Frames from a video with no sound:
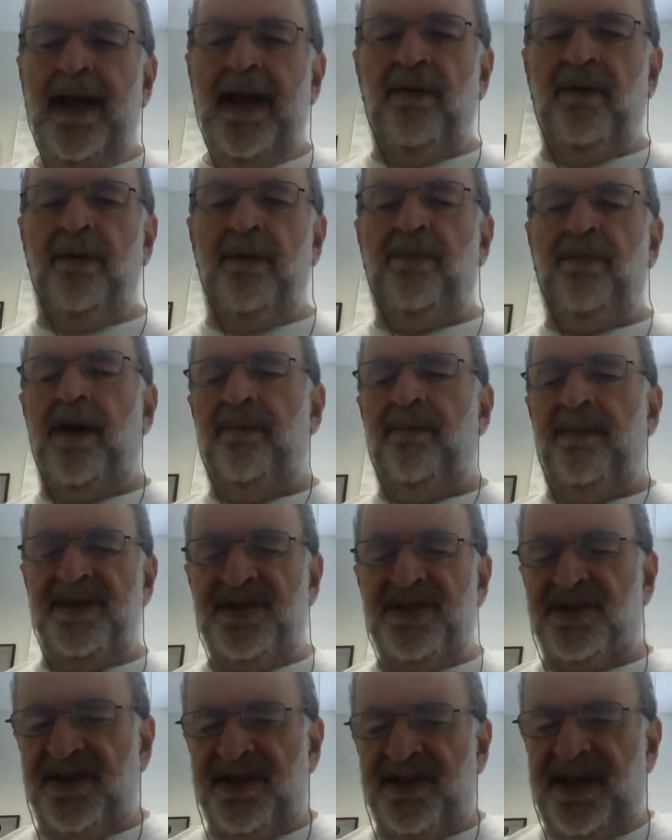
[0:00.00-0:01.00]
And we put them in
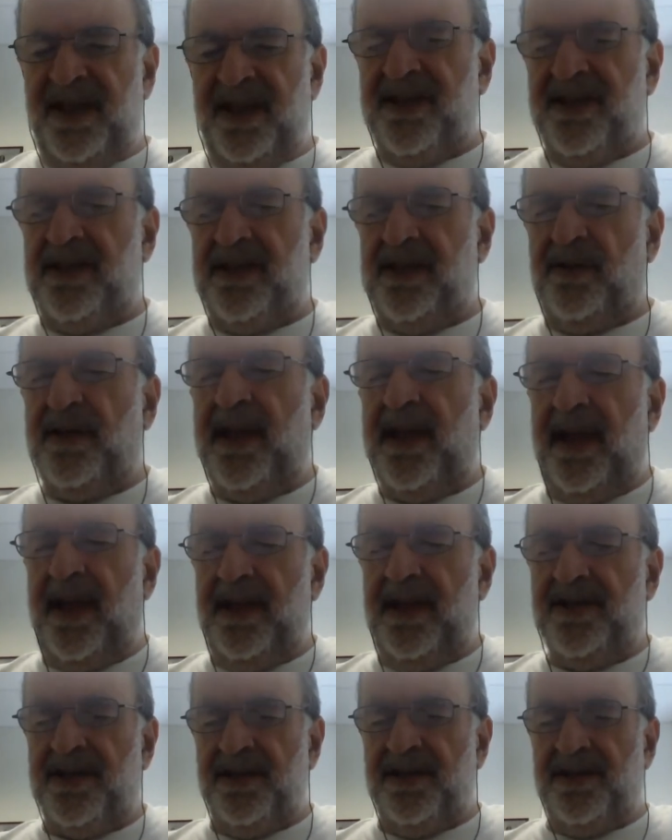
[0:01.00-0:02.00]
strategic
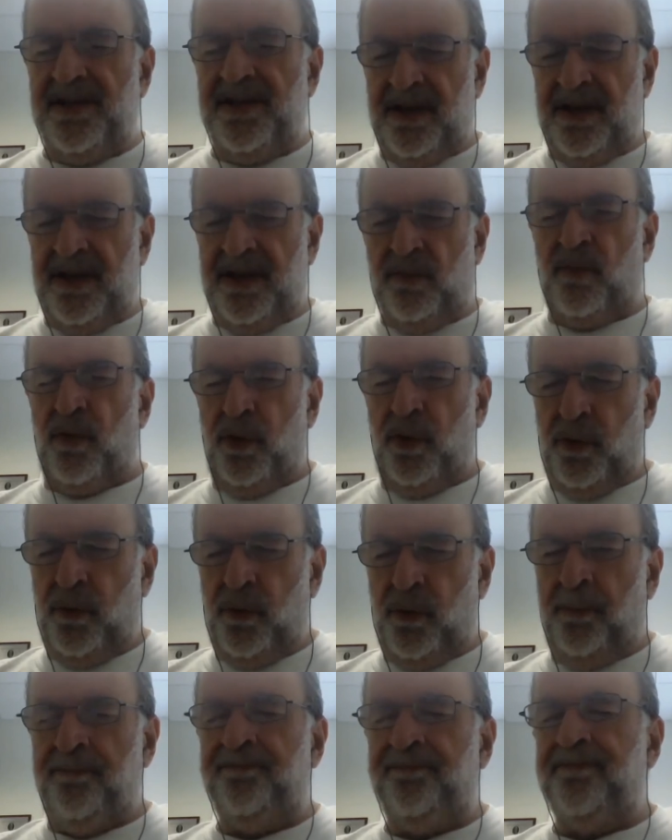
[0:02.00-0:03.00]
locations in the
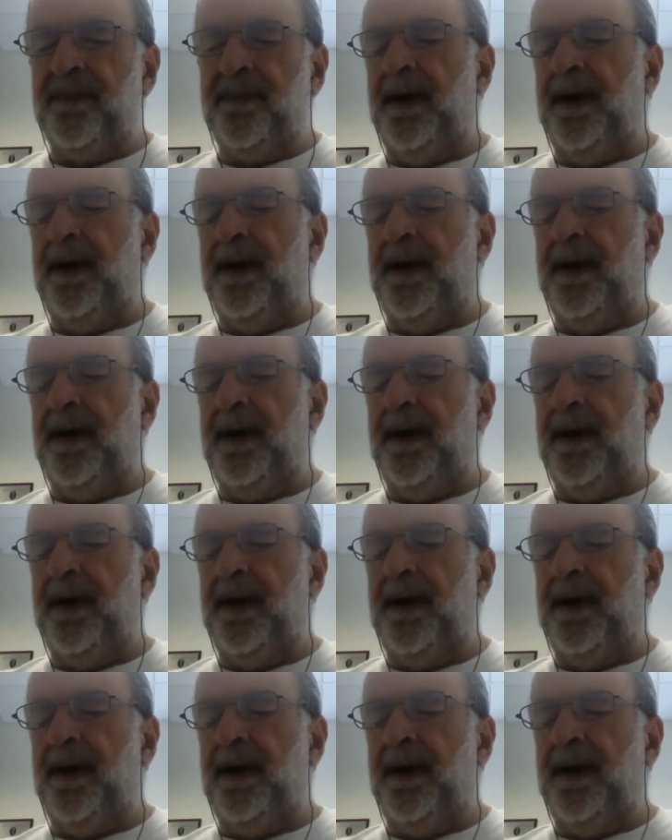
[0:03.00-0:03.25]
room.